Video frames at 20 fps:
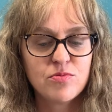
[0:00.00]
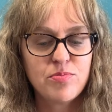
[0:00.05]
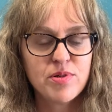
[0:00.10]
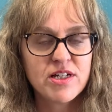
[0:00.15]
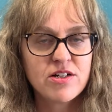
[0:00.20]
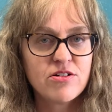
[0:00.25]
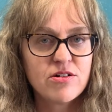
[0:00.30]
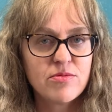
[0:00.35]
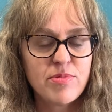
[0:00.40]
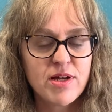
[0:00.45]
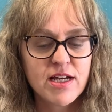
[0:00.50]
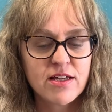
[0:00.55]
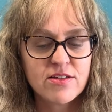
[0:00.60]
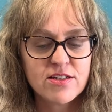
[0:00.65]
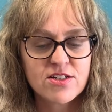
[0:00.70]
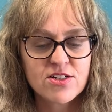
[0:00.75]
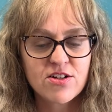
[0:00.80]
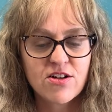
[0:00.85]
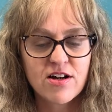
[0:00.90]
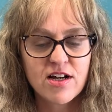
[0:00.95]
better about
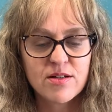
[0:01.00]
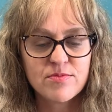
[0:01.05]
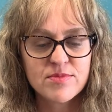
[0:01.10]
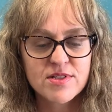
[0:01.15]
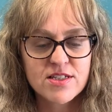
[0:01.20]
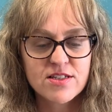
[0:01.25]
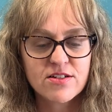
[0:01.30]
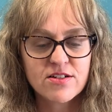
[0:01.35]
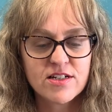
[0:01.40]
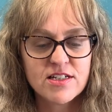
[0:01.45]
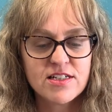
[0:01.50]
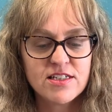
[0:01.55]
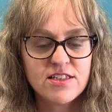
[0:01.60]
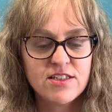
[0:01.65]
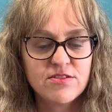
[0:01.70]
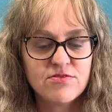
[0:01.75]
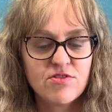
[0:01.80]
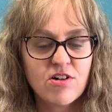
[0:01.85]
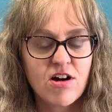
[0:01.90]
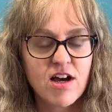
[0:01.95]
the times that I did
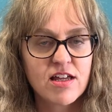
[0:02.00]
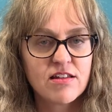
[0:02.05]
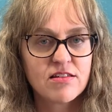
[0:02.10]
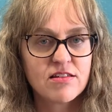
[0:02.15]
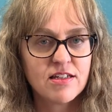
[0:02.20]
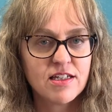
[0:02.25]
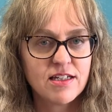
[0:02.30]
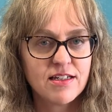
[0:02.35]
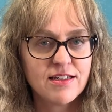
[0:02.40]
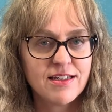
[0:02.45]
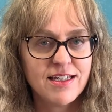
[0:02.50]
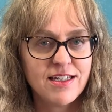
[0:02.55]
the right thing,